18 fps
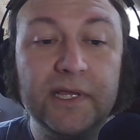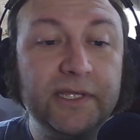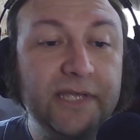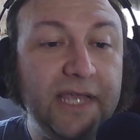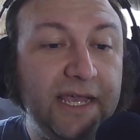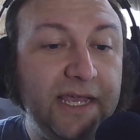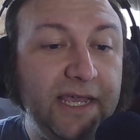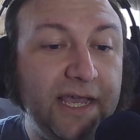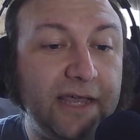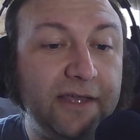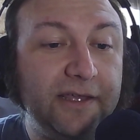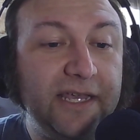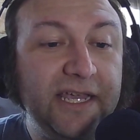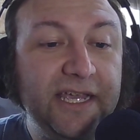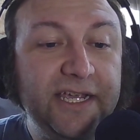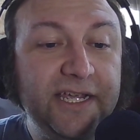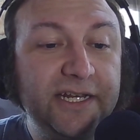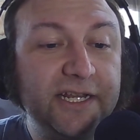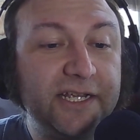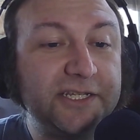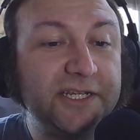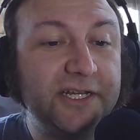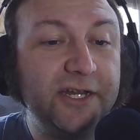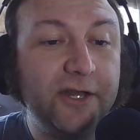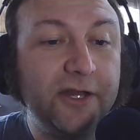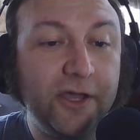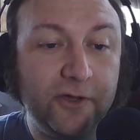Yeah. He
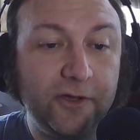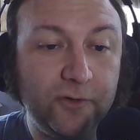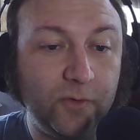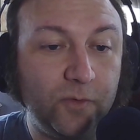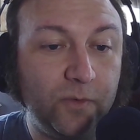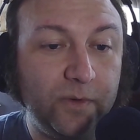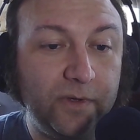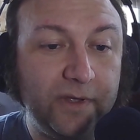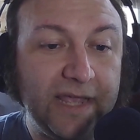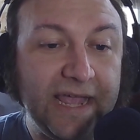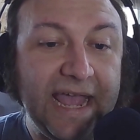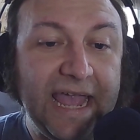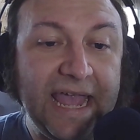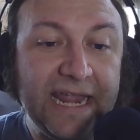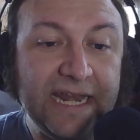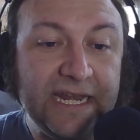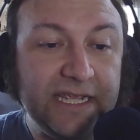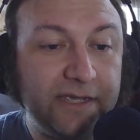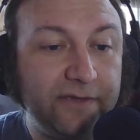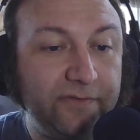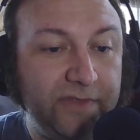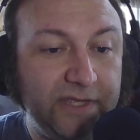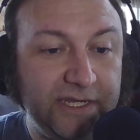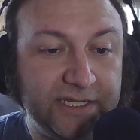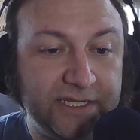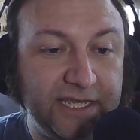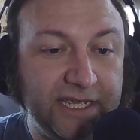doesn't know any of
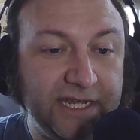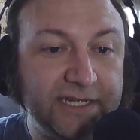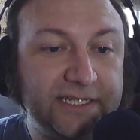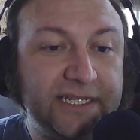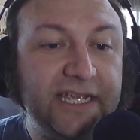these things.